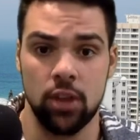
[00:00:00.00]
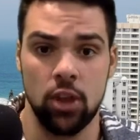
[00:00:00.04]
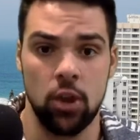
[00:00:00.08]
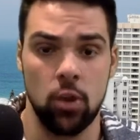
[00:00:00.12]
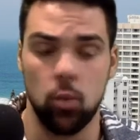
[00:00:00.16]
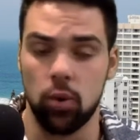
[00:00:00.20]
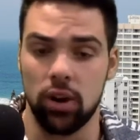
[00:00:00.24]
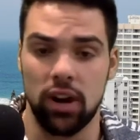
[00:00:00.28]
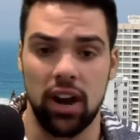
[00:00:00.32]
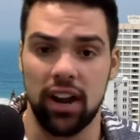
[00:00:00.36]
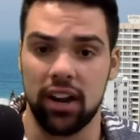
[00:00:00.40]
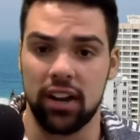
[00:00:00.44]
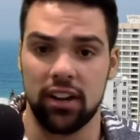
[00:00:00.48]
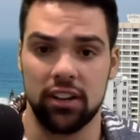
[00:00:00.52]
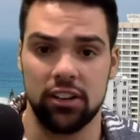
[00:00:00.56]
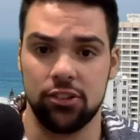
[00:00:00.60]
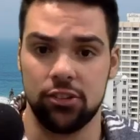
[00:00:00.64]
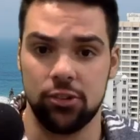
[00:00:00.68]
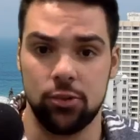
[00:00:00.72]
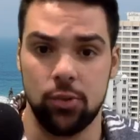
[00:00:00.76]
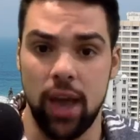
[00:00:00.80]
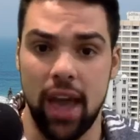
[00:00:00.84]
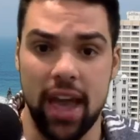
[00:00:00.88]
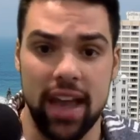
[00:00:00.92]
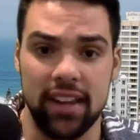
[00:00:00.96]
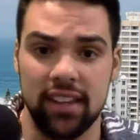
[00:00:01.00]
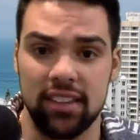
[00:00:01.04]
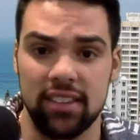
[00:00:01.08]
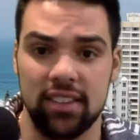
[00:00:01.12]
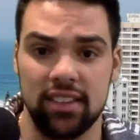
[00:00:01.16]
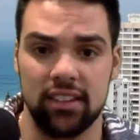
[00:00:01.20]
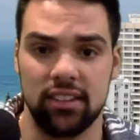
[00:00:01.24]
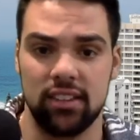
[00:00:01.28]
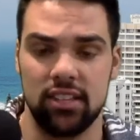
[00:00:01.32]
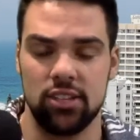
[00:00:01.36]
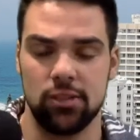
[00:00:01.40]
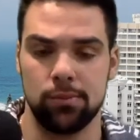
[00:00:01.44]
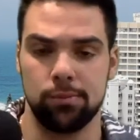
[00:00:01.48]
were not going to do anything
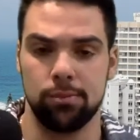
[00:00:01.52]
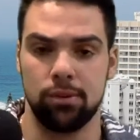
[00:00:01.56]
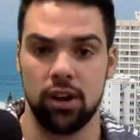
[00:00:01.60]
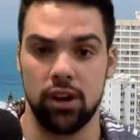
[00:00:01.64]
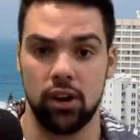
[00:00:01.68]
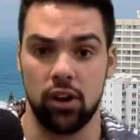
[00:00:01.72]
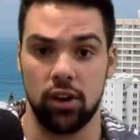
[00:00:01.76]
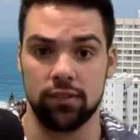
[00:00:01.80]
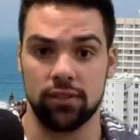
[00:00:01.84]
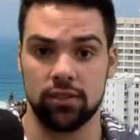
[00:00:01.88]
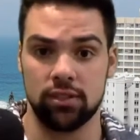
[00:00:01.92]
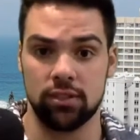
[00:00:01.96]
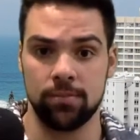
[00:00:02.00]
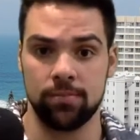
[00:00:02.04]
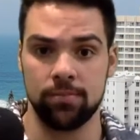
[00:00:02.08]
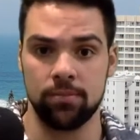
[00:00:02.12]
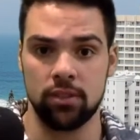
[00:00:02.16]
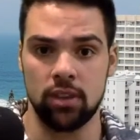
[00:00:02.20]
in these playoffs.